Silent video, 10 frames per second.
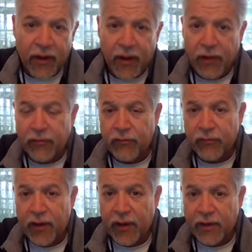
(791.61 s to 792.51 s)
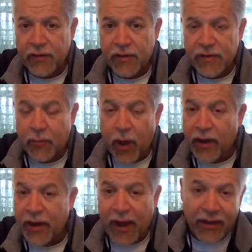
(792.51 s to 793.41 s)
of uh, the
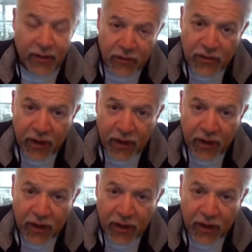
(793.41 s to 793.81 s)
demoniac and,